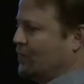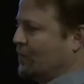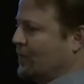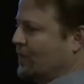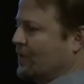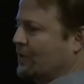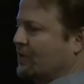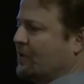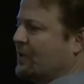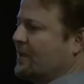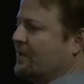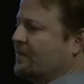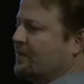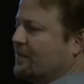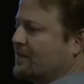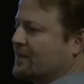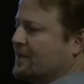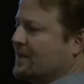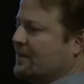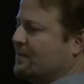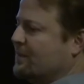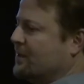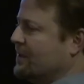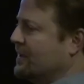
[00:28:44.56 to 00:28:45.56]
we're learning, for
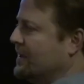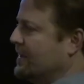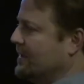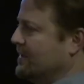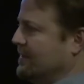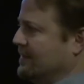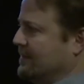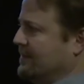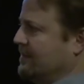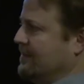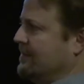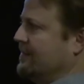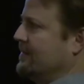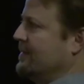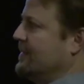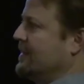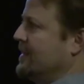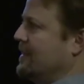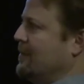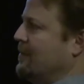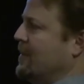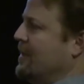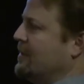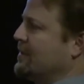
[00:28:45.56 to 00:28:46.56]
example,
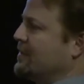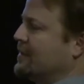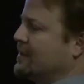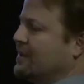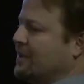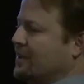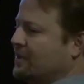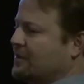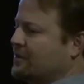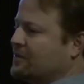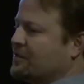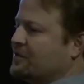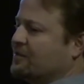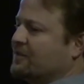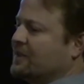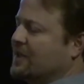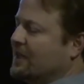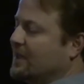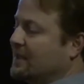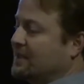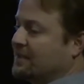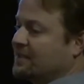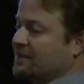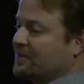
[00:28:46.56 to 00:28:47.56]
about the colors of
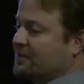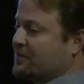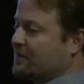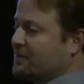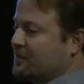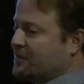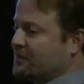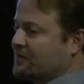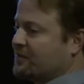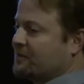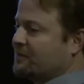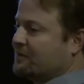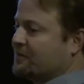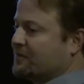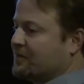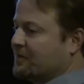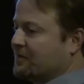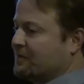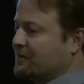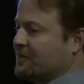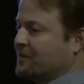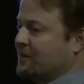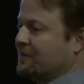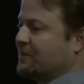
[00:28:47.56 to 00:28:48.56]
dinosaurs from
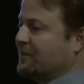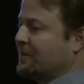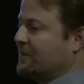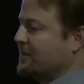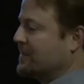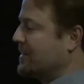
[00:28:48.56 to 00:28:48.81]
some of their